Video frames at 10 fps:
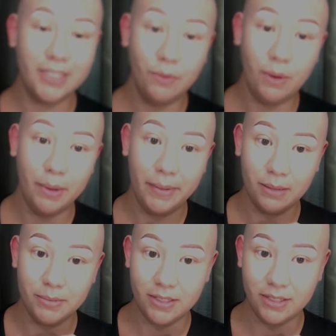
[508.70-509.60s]
Because I want my
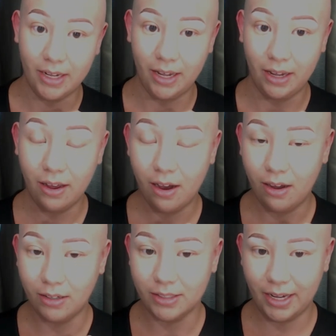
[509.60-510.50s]
makeup to
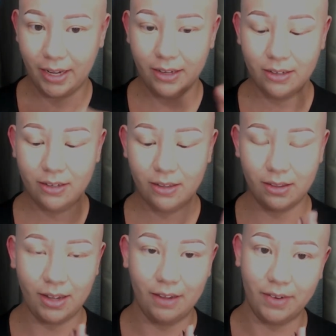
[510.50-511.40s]
stay all day,
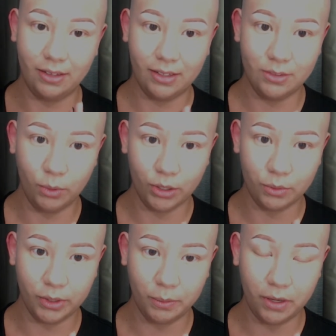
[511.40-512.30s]
I find this
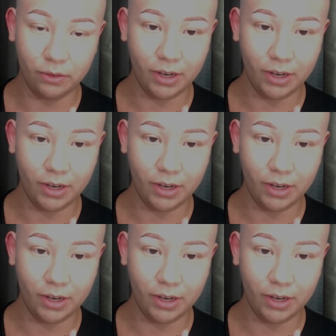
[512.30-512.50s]
works really